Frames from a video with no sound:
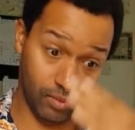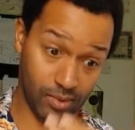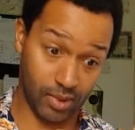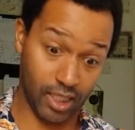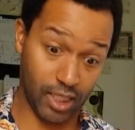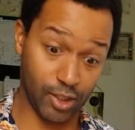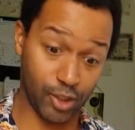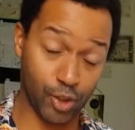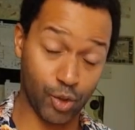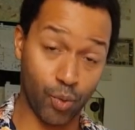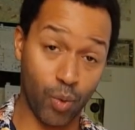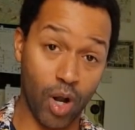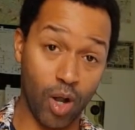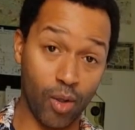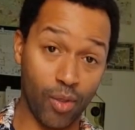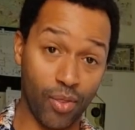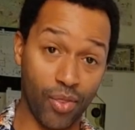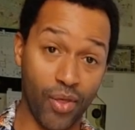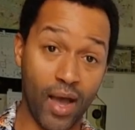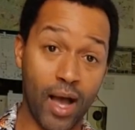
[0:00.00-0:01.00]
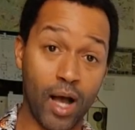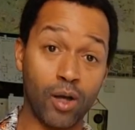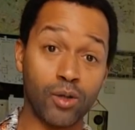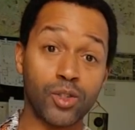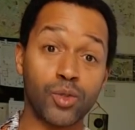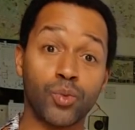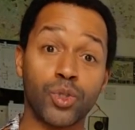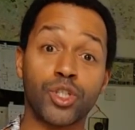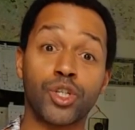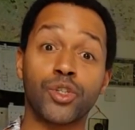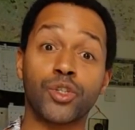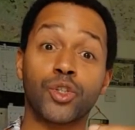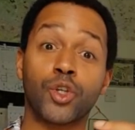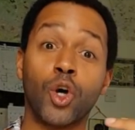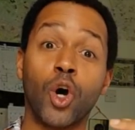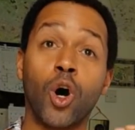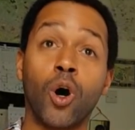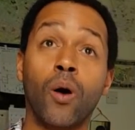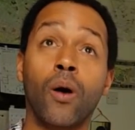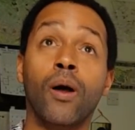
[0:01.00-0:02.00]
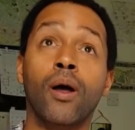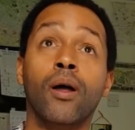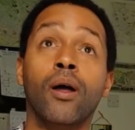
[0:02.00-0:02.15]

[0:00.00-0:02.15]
his 12th house, which has got